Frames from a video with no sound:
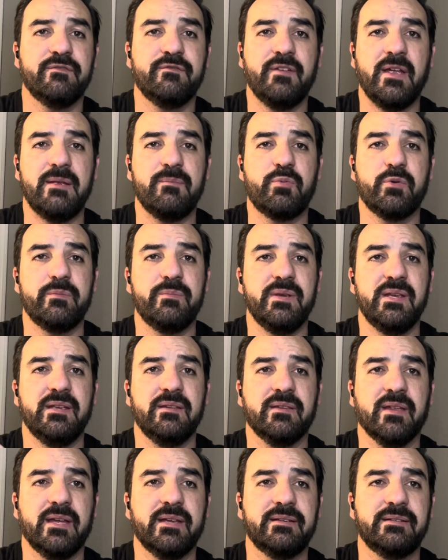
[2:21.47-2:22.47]
F.A.P.E would
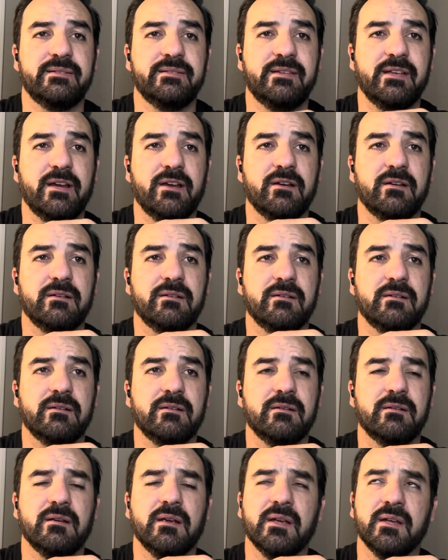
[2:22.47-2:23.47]
be like
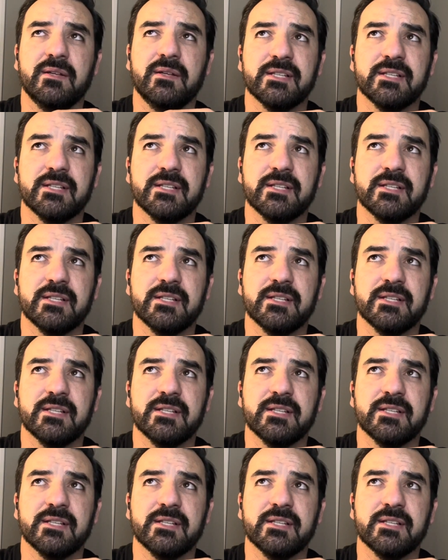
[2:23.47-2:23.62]
they're